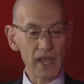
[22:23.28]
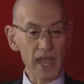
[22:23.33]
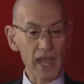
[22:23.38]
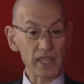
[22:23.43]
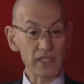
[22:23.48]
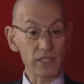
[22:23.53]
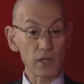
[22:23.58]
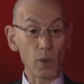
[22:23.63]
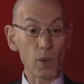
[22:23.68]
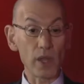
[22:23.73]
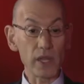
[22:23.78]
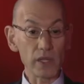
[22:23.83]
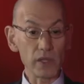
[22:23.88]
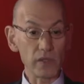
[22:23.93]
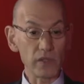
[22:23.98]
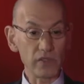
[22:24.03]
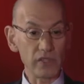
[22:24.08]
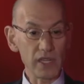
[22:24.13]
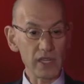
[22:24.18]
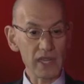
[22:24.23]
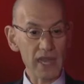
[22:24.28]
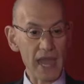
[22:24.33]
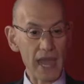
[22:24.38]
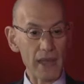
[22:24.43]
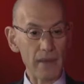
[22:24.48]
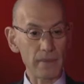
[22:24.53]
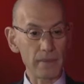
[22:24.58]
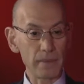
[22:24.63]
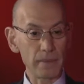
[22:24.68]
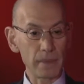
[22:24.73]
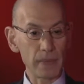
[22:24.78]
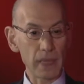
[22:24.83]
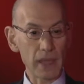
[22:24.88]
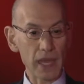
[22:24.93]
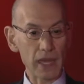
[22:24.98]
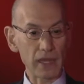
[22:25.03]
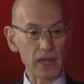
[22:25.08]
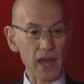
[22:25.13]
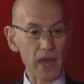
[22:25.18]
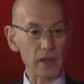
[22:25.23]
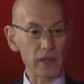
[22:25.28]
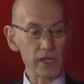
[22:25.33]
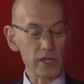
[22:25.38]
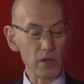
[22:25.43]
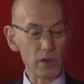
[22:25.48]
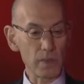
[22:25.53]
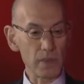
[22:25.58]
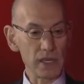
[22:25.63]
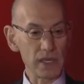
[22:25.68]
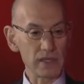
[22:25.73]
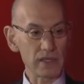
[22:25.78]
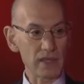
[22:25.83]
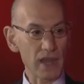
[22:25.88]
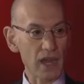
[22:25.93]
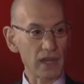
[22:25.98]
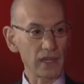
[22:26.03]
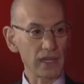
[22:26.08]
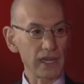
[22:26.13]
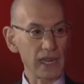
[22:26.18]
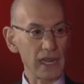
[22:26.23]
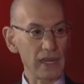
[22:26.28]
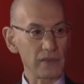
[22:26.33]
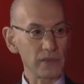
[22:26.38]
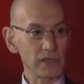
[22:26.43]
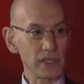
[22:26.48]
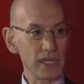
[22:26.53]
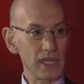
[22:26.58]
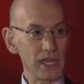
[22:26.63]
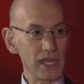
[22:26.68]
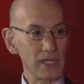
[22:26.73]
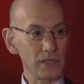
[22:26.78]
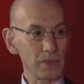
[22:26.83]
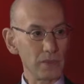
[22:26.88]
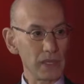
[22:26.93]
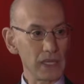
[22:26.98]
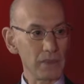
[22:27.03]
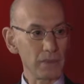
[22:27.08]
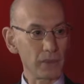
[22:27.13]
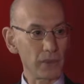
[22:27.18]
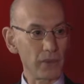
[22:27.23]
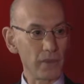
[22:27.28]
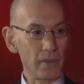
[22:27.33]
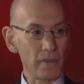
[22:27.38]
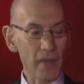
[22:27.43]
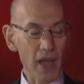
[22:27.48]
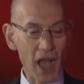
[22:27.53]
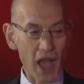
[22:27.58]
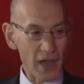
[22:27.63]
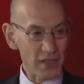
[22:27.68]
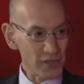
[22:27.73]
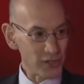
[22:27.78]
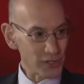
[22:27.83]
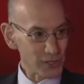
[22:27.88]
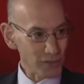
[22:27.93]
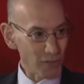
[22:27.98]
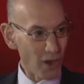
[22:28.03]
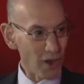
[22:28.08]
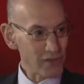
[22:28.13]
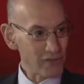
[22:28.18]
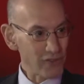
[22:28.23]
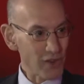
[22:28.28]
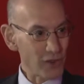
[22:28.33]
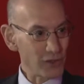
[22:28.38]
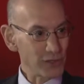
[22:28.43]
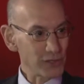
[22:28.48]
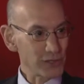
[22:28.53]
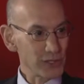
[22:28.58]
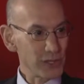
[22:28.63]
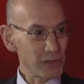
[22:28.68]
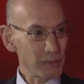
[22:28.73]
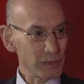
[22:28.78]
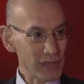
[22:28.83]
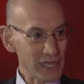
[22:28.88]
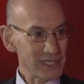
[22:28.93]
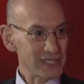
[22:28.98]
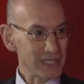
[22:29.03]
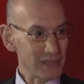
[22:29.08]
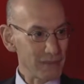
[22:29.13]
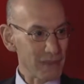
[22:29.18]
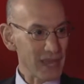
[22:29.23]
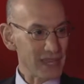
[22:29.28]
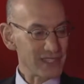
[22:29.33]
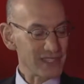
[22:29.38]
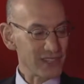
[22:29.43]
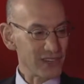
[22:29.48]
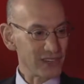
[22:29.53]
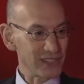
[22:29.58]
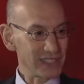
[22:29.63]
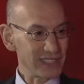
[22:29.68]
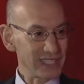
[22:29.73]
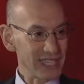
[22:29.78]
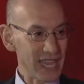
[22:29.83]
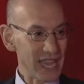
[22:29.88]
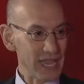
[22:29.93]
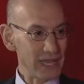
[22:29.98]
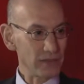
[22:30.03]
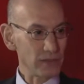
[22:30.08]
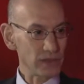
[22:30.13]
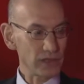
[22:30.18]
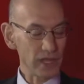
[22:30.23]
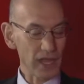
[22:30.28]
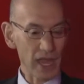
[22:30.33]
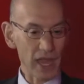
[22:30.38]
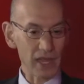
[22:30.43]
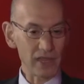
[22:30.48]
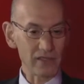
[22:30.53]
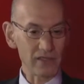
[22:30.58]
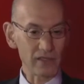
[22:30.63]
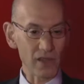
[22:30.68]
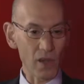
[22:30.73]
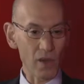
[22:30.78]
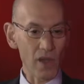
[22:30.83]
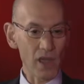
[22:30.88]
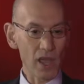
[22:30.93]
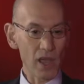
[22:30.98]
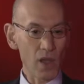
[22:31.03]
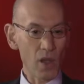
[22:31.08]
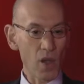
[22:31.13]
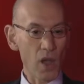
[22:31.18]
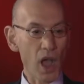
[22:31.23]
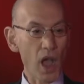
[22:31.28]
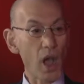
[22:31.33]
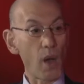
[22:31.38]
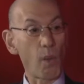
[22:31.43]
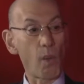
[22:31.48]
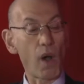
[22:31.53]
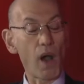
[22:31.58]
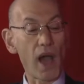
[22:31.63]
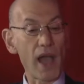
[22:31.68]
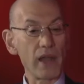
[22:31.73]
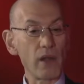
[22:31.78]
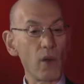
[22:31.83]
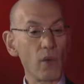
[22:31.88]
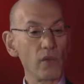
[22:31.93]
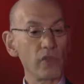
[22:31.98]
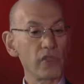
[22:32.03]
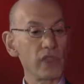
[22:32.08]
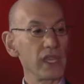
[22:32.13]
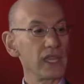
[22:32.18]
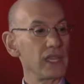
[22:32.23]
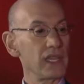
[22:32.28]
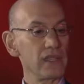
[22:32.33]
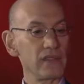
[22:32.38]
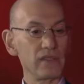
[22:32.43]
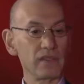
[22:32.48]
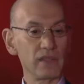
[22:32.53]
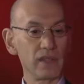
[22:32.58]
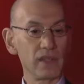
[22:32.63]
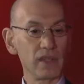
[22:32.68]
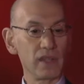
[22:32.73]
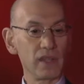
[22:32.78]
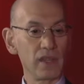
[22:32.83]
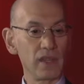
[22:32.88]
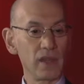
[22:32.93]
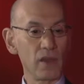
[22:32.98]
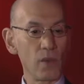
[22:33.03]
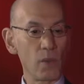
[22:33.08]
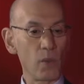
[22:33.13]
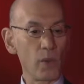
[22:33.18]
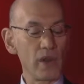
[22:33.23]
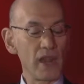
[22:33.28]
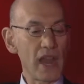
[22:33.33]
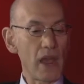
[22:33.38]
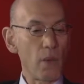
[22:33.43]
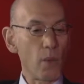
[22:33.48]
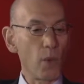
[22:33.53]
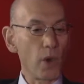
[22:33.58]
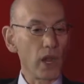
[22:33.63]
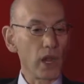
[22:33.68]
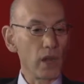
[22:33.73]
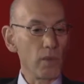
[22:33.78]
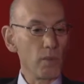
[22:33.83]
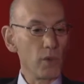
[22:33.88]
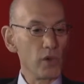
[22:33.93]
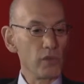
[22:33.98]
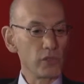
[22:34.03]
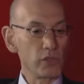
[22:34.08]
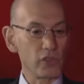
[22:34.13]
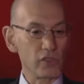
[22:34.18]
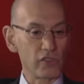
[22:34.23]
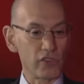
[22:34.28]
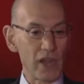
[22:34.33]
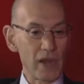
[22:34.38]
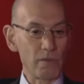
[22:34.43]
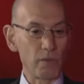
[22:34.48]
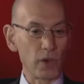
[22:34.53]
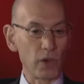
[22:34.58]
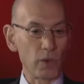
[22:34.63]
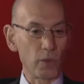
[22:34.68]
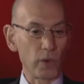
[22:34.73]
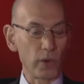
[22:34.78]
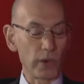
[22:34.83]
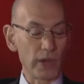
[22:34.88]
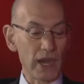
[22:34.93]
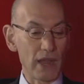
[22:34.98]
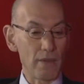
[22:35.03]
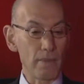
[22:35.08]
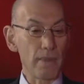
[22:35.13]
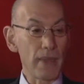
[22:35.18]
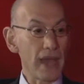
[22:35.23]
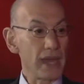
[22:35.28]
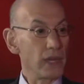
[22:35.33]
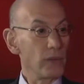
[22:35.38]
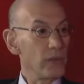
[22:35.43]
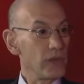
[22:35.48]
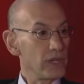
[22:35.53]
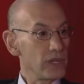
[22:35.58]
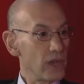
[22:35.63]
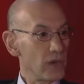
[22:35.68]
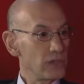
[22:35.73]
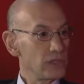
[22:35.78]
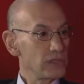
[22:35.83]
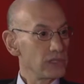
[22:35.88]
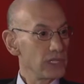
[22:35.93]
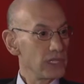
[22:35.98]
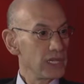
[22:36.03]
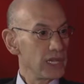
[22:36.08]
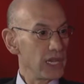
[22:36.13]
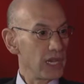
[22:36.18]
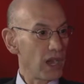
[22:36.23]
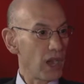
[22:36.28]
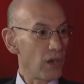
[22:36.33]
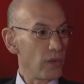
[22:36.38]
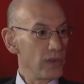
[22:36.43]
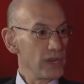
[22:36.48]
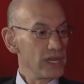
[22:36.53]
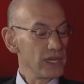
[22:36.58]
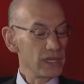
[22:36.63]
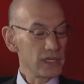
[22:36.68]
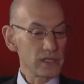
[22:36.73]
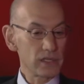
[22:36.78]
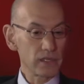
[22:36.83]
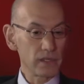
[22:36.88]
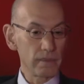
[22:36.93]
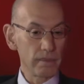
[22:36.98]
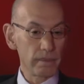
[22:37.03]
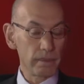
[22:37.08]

and so what you see now at a lot of european soccer games is people on their smartphones placing bets during the games and so while i don't think it's we're, we're going to move to a framework we're going to have betting windows in our arenas